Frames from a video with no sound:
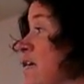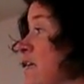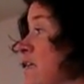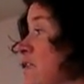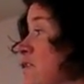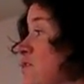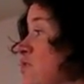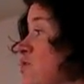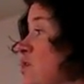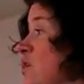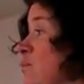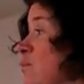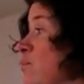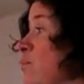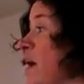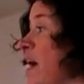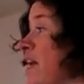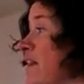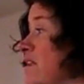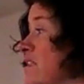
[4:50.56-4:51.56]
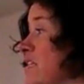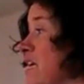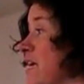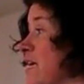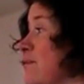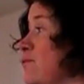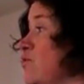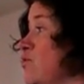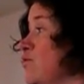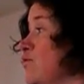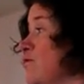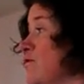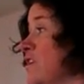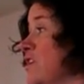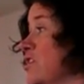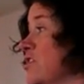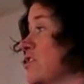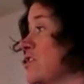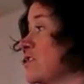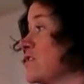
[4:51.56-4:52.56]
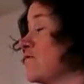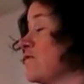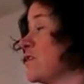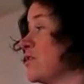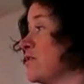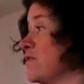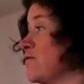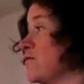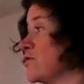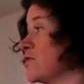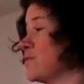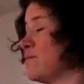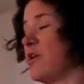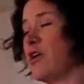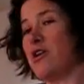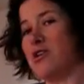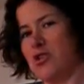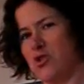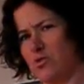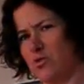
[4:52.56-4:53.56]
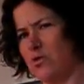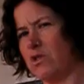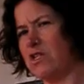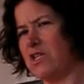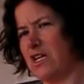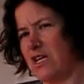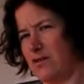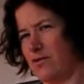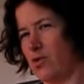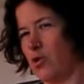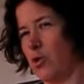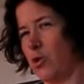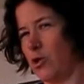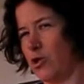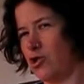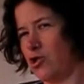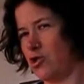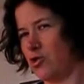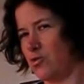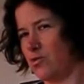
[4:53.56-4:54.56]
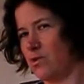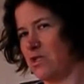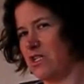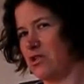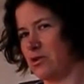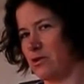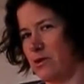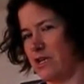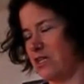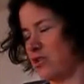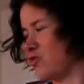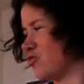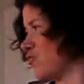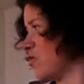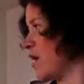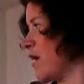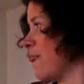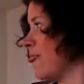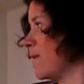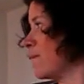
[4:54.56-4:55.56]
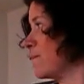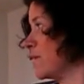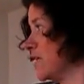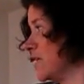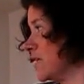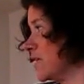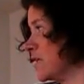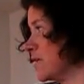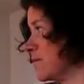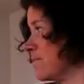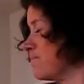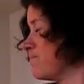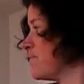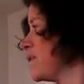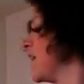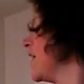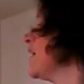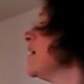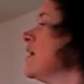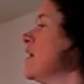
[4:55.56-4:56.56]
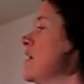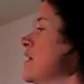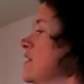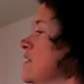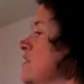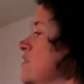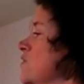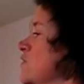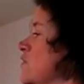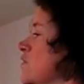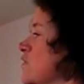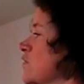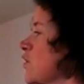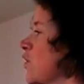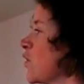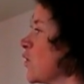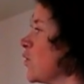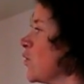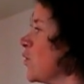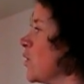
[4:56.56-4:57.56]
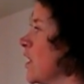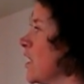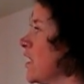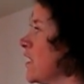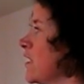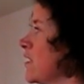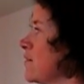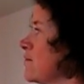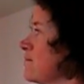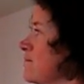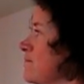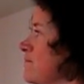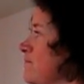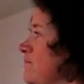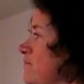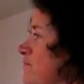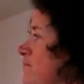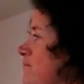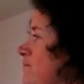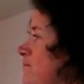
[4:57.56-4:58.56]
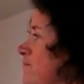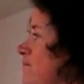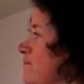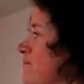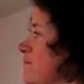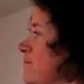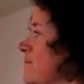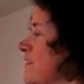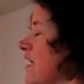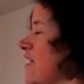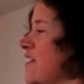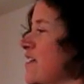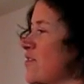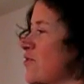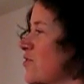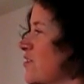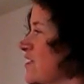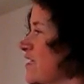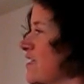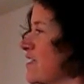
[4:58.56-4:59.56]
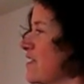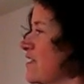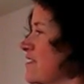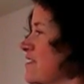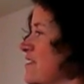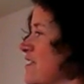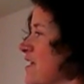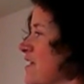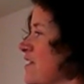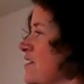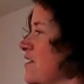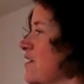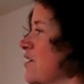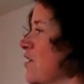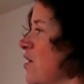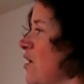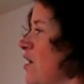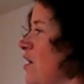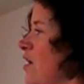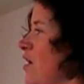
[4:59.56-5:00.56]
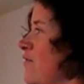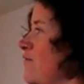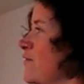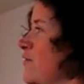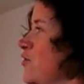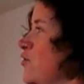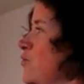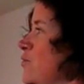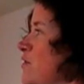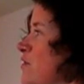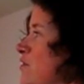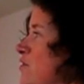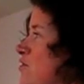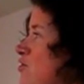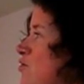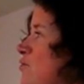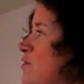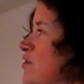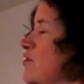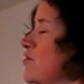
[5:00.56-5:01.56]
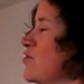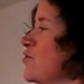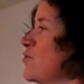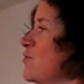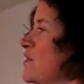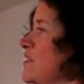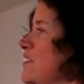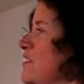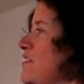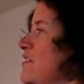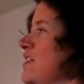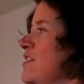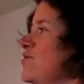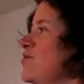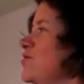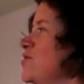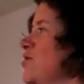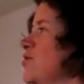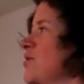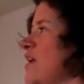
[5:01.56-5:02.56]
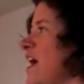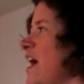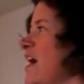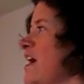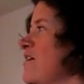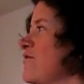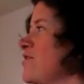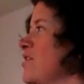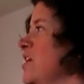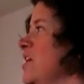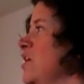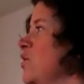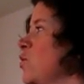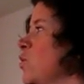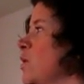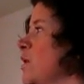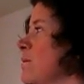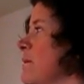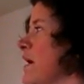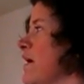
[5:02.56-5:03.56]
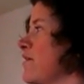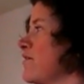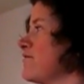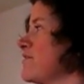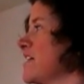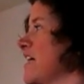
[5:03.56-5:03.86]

is to, by the time you finish this very first part, to really have hooked your reader and drawn them in. So another thing is that often you build and you build and you build, and you don't have an equal amount of